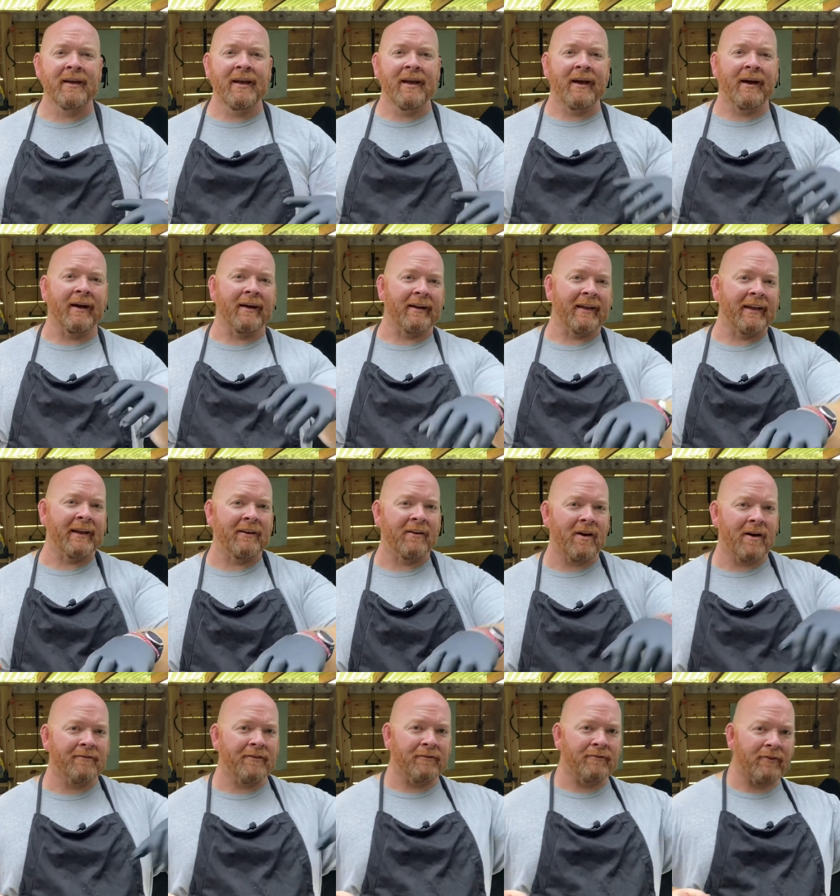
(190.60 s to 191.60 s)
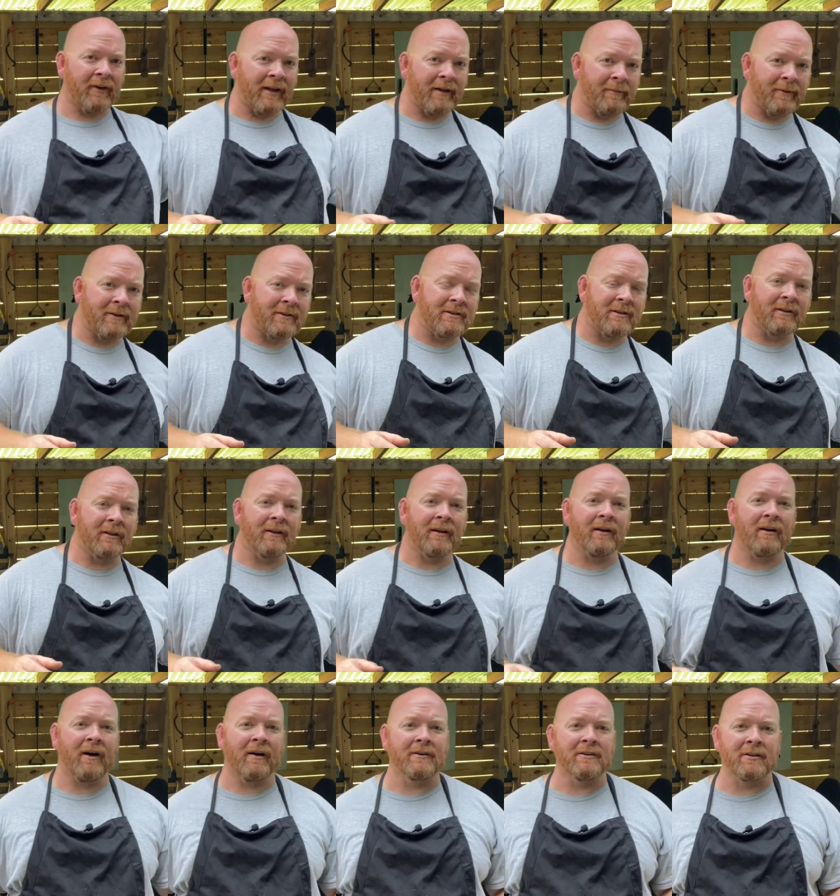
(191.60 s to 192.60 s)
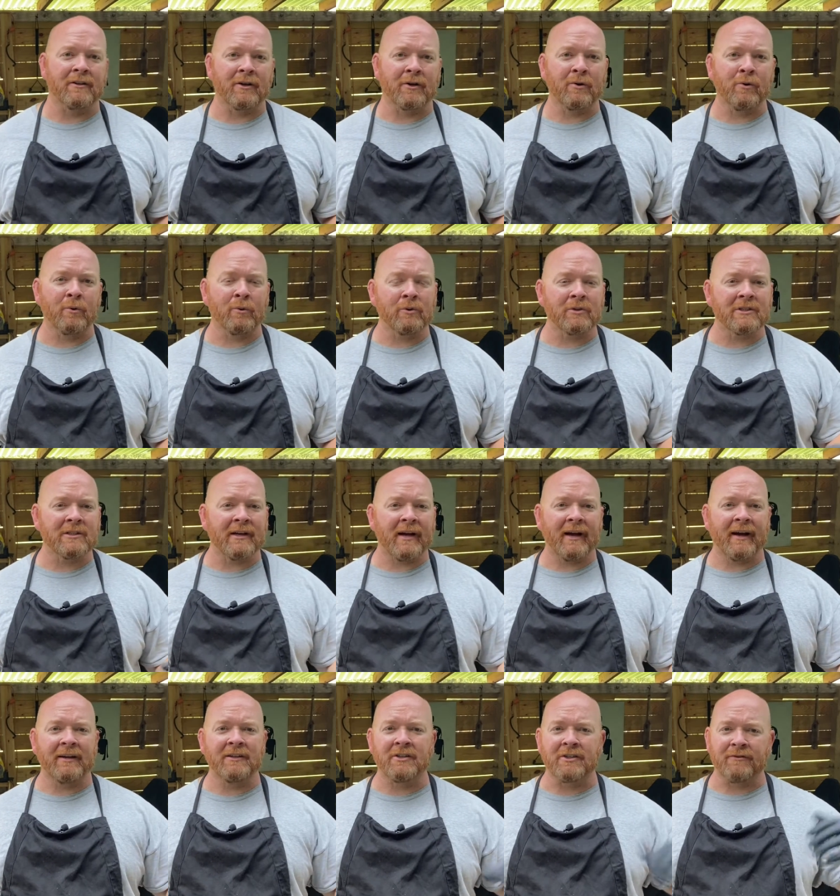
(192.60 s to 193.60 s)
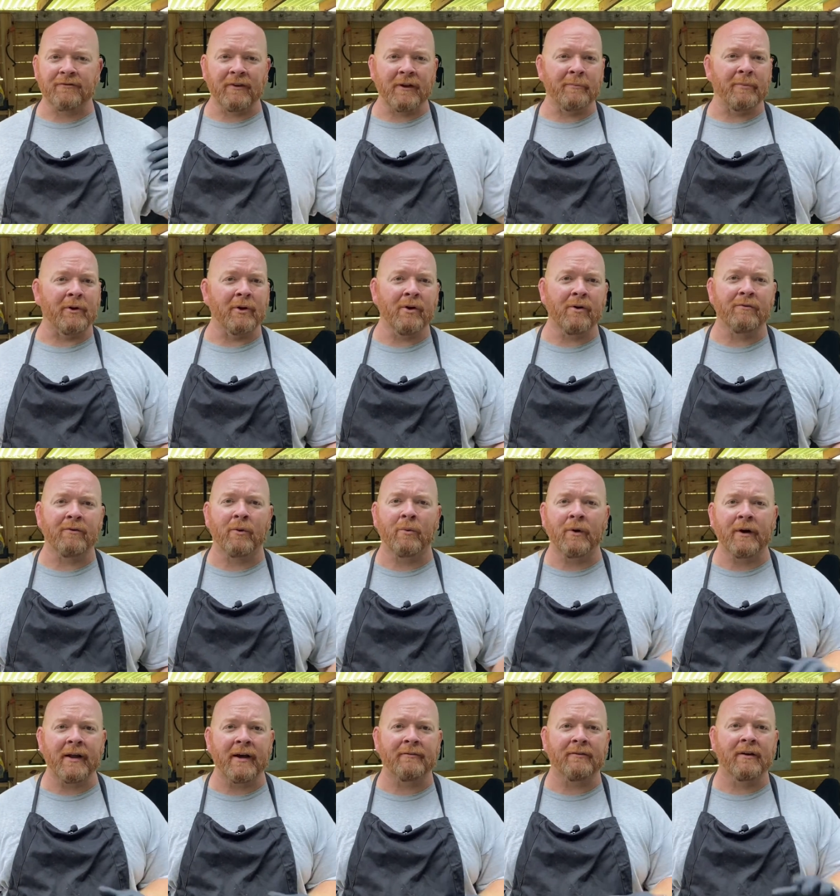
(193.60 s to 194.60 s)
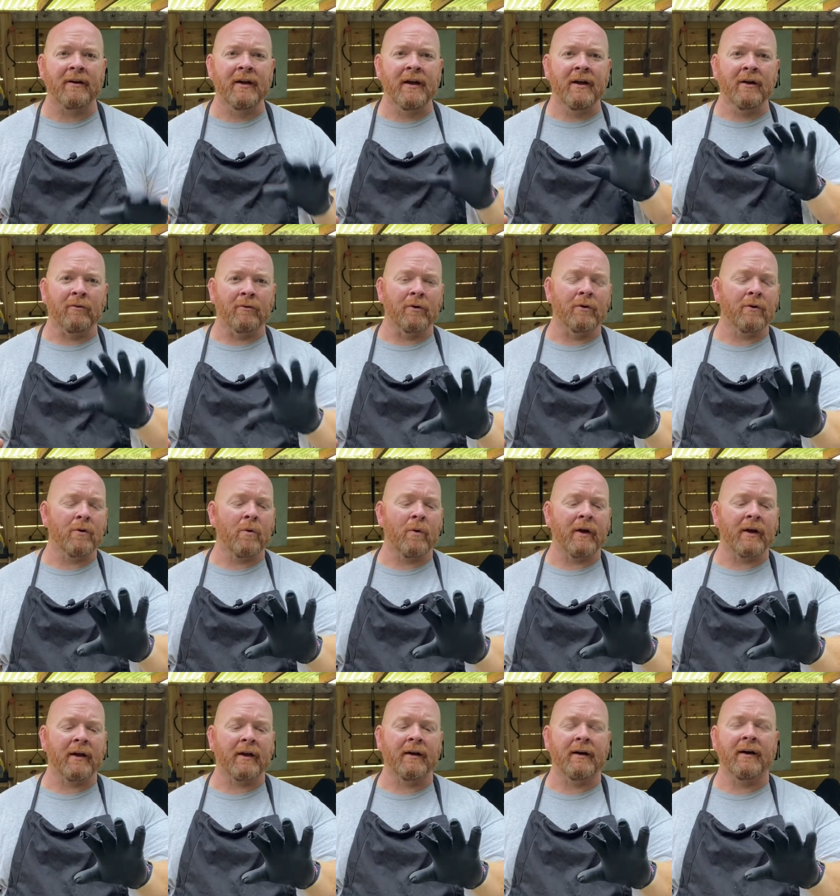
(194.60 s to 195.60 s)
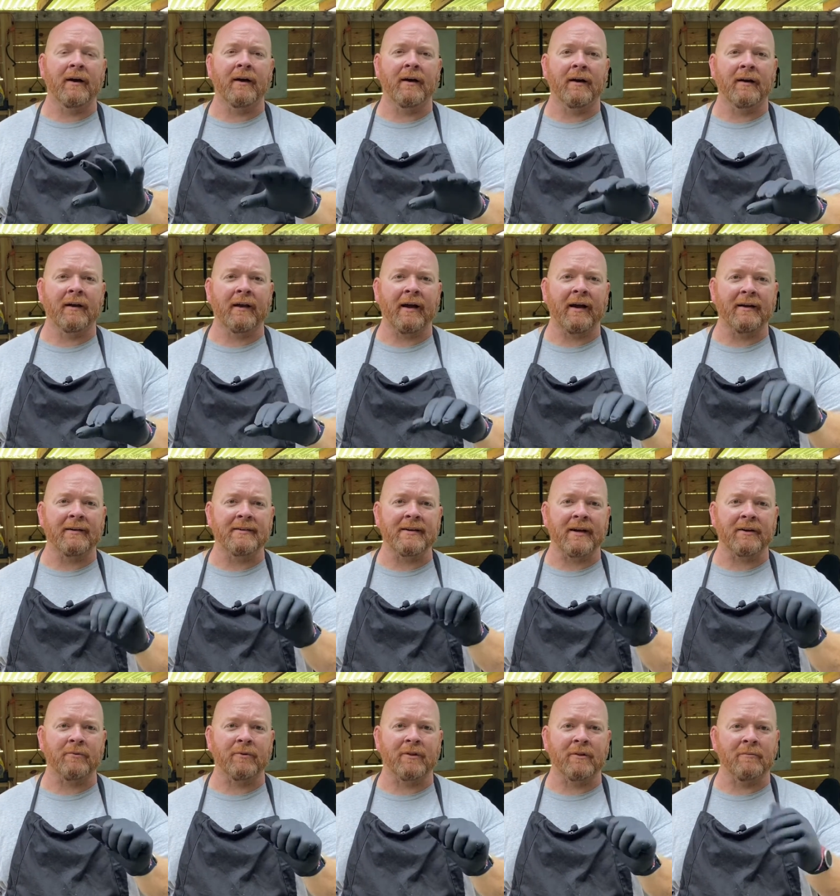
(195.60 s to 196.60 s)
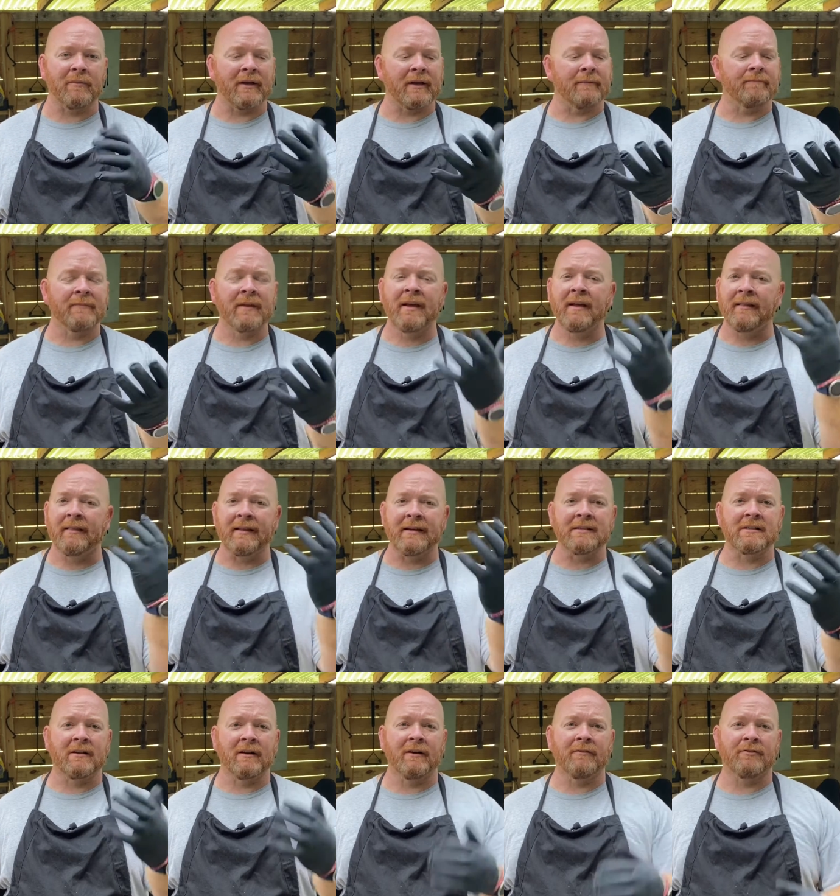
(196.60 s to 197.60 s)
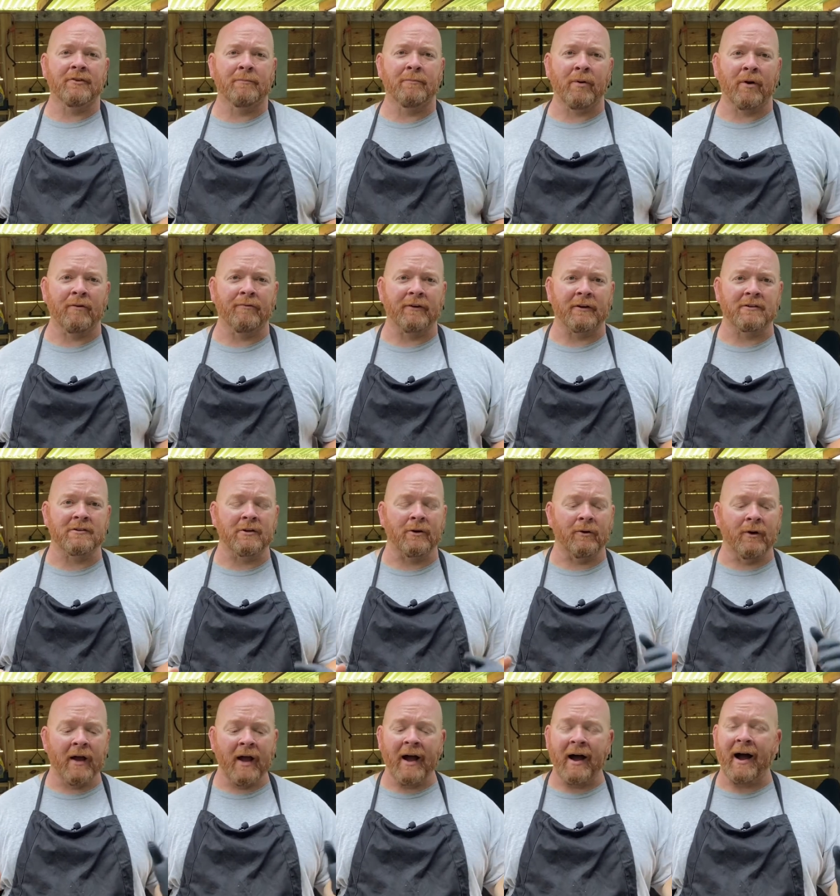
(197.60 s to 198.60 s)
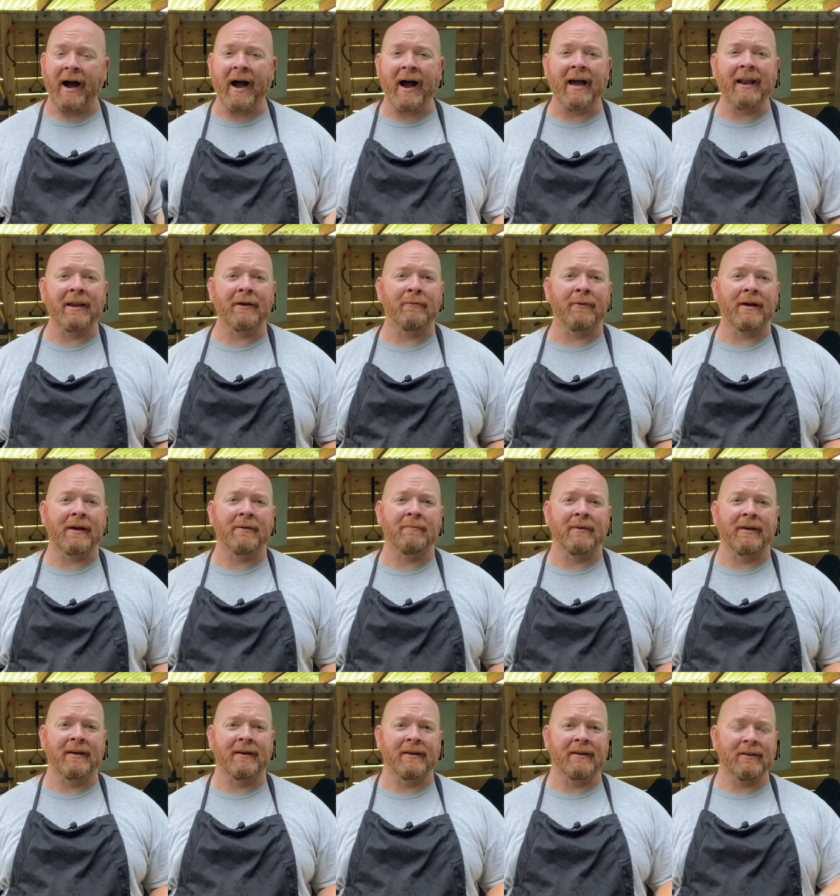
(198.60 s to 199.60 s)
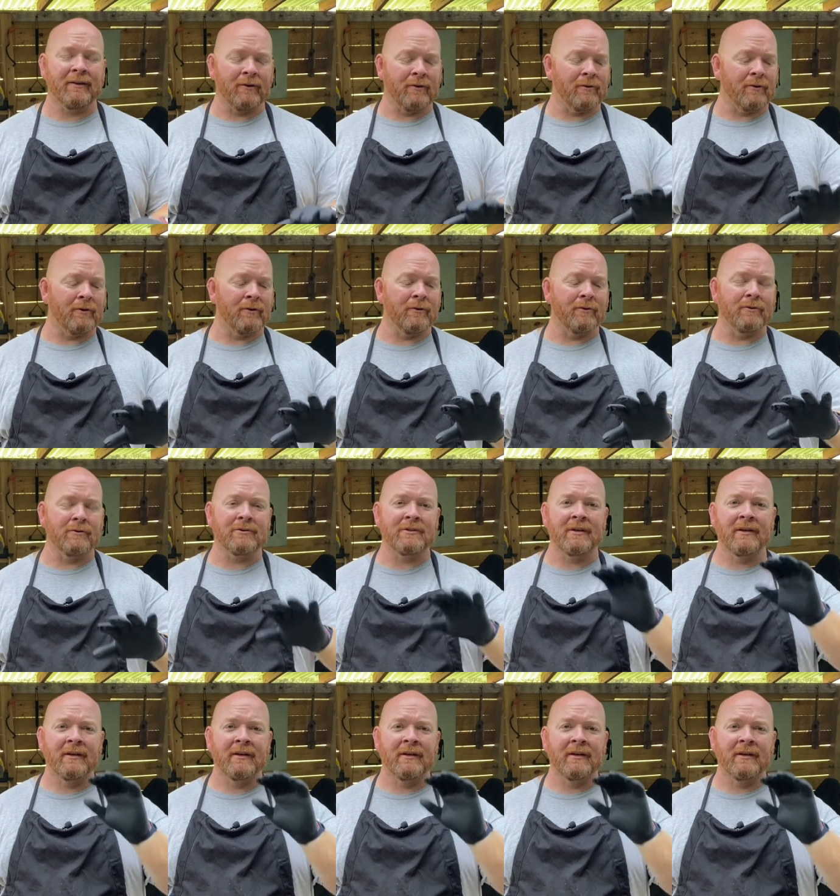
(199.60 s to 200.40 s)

get it off the flame onto the cool side, just flip it over, whatever, real quick contact with the meat, these gloves are perfect. So I highly recommend you use